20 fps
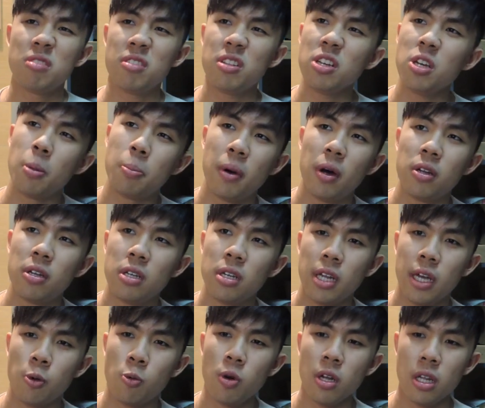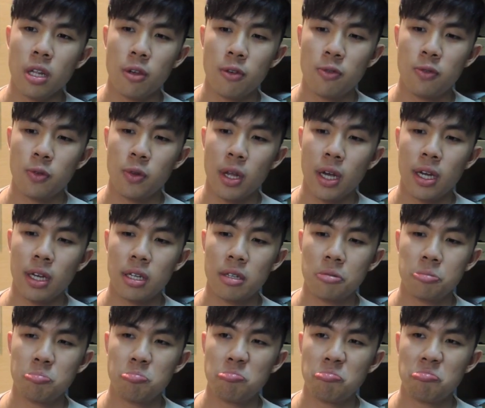Think about it, like what if like
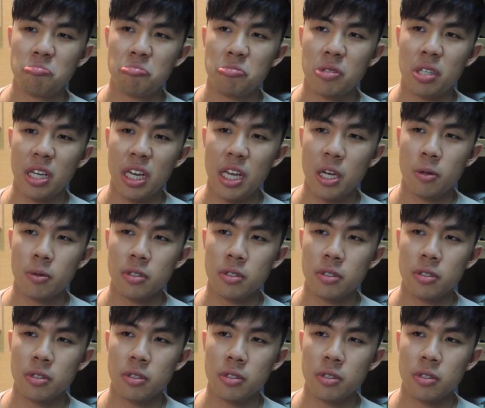Clay